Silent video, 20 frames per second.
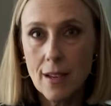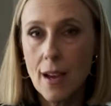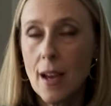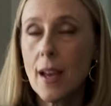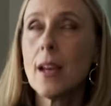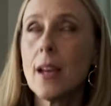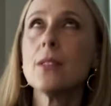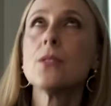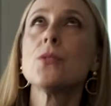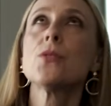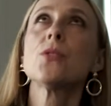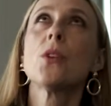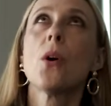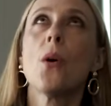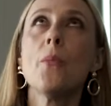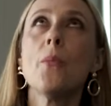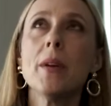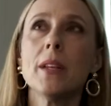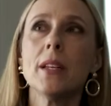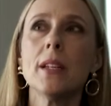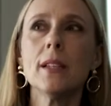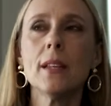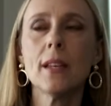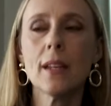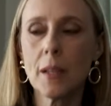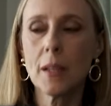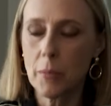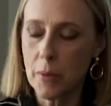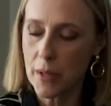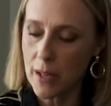I had so many
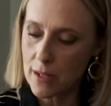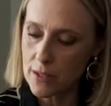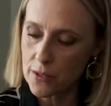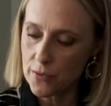knitting plans